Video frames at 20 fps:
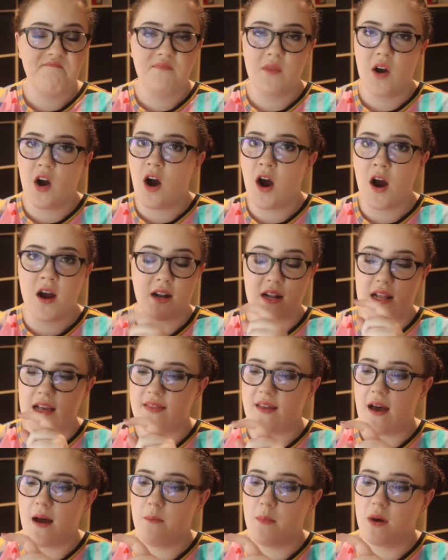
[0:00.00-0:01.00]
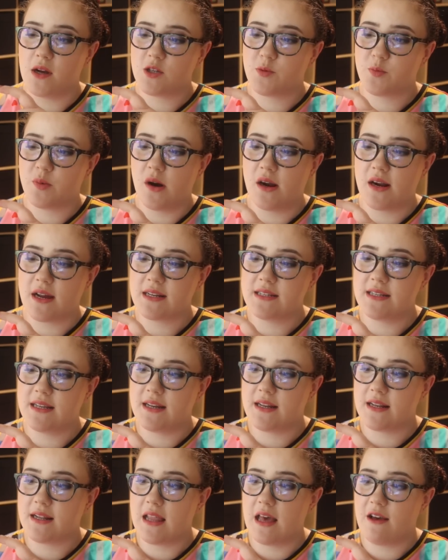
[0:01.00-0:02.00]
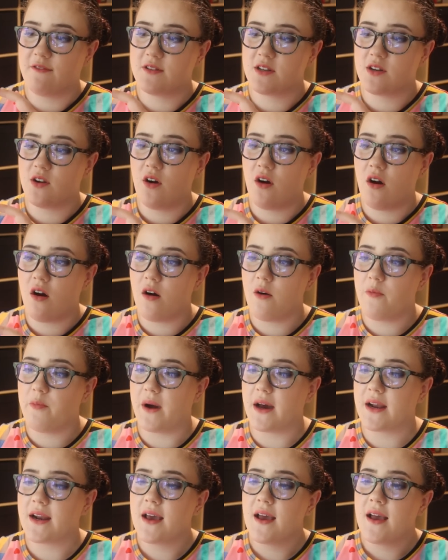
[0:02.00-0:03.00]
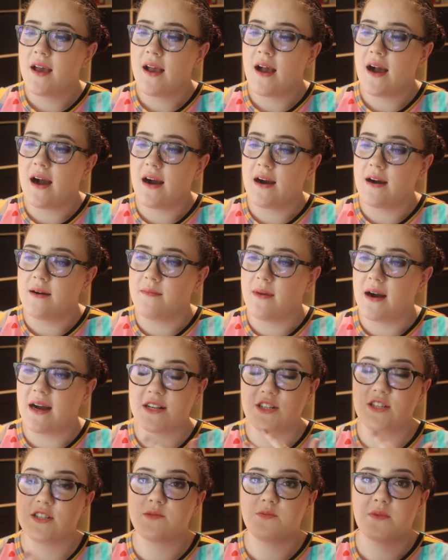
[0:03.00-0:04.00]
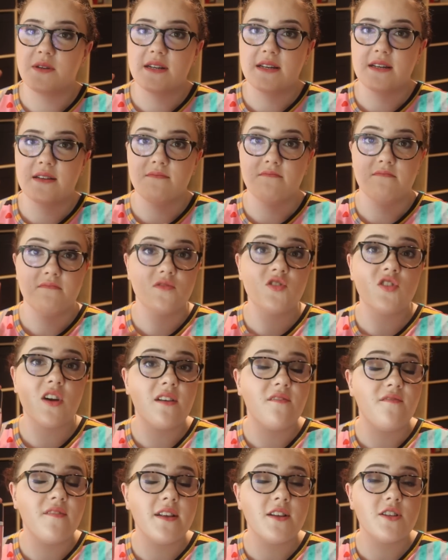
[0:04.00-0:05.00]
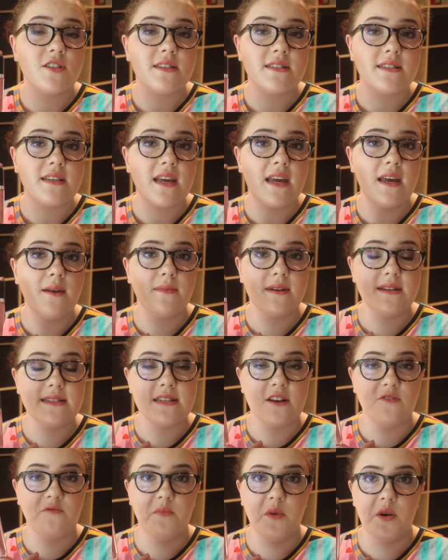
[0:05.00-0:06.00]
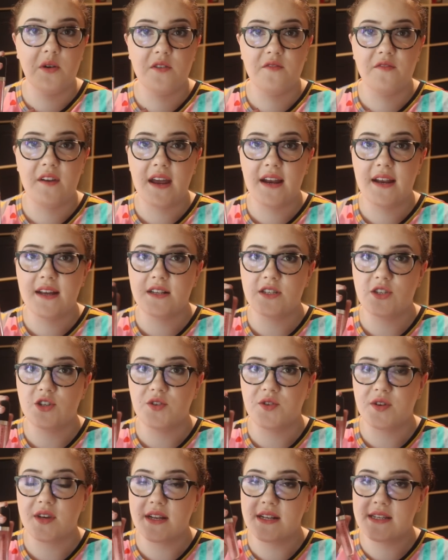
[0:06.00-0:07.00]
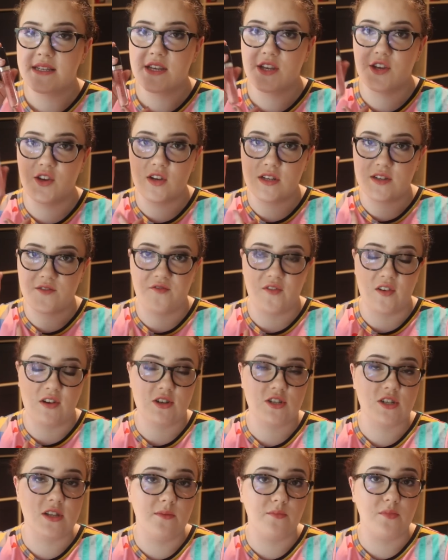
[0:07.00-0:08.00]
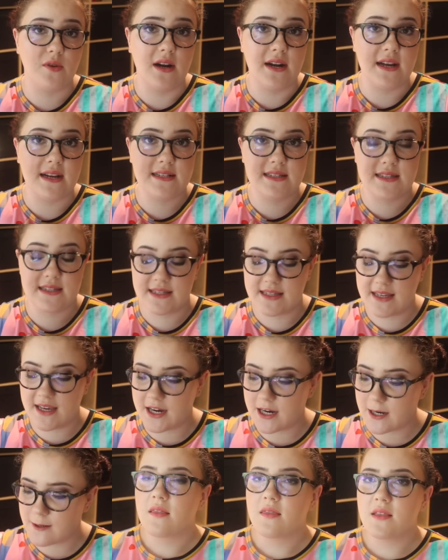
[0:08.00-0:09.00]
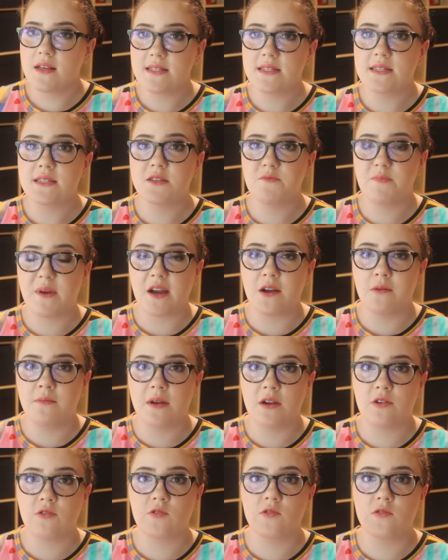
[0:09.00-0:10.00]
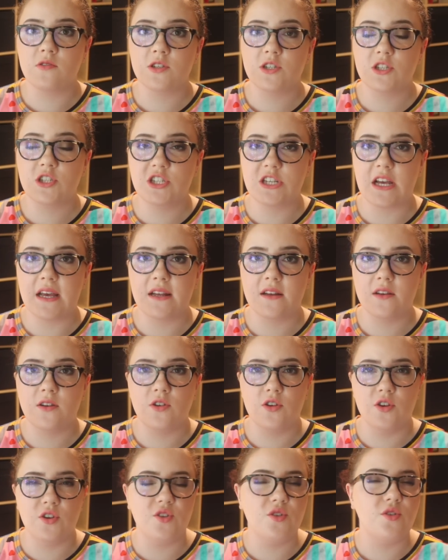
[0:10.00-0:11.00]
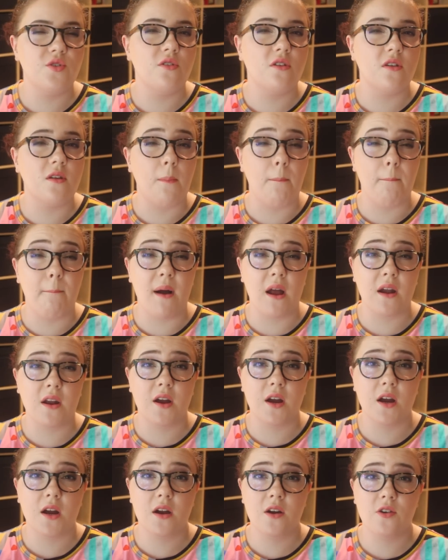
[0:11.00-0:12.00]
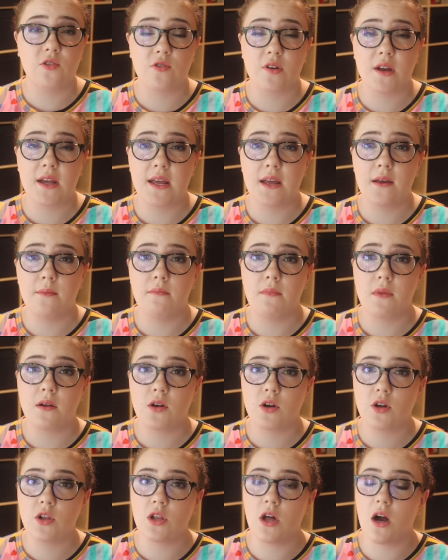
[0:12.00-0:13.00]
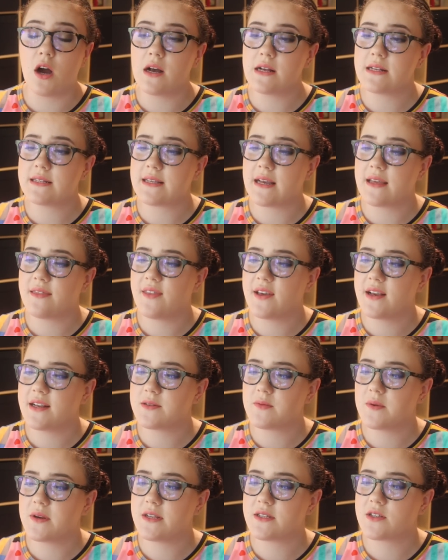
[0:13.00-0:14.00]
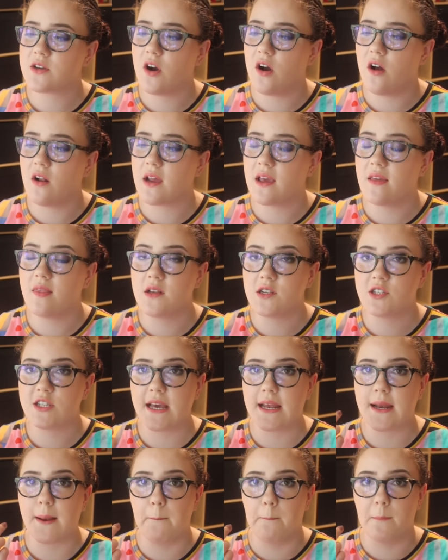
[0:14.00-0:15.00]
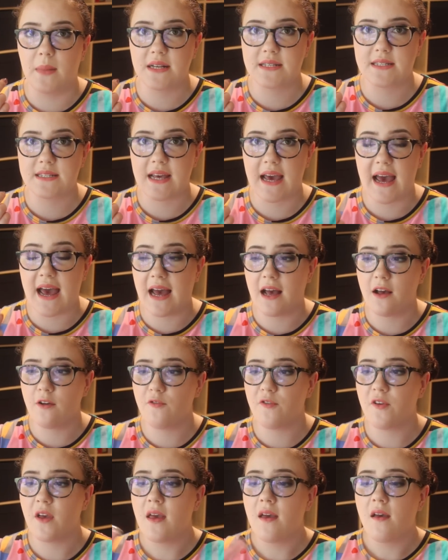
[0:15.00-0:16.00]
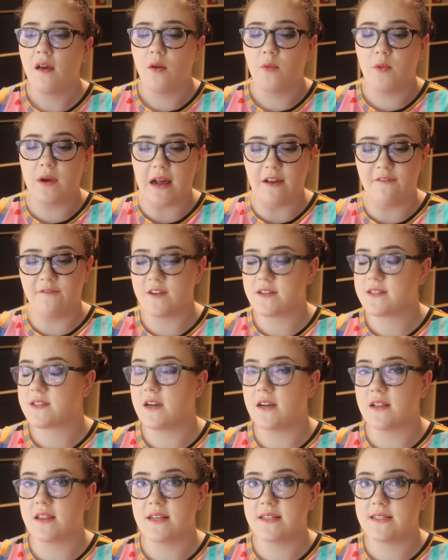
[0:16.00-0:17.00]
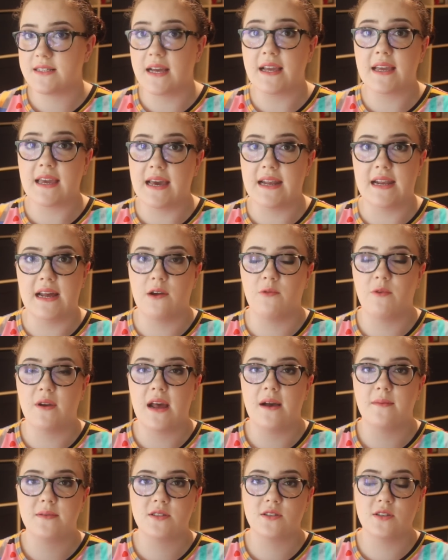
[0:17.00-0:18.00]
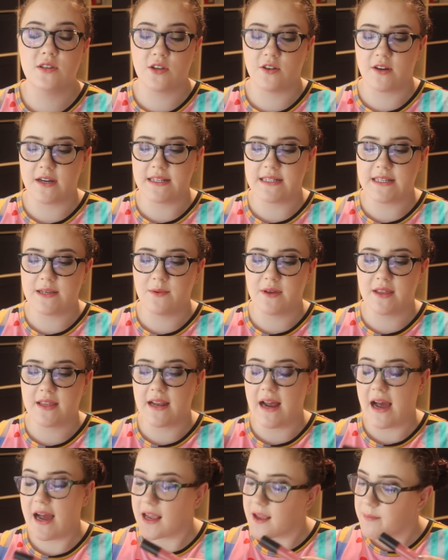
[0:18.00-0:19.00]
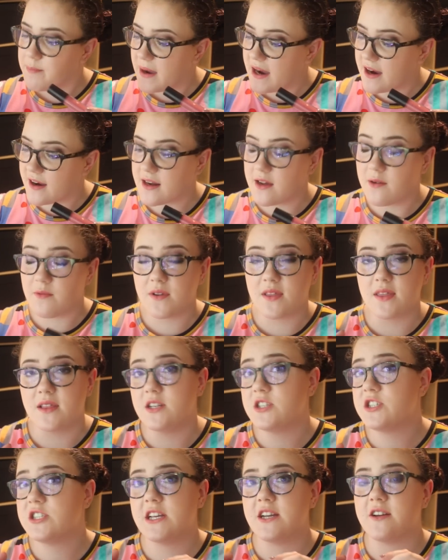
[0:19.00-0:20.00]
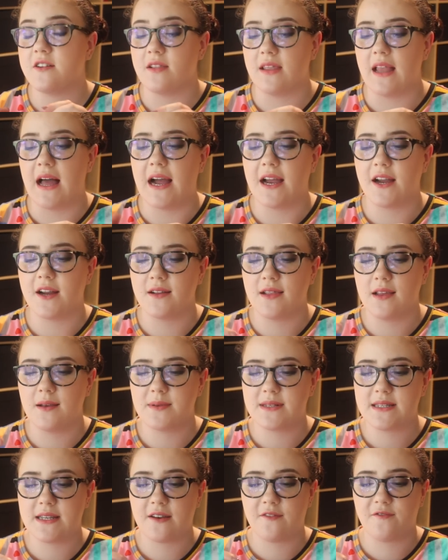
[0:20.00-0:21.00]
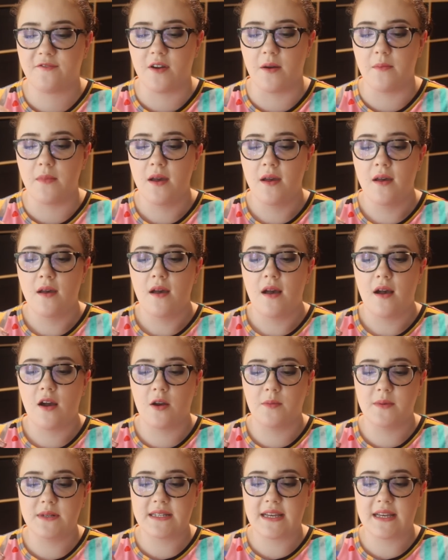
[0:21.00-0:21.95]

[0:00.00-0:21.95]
hardly that much product in it left at all, but I just want to try and finish this and keep myself motivated to continue to finish lip products this year. This is the BareMinerals Gen Nude Butter Cream Gloss, I think is what it's called, in the shade Must Have. When I first got this, again, I went absolutely crazy with it. I paired it with the Sheer Liar lipstick from Urban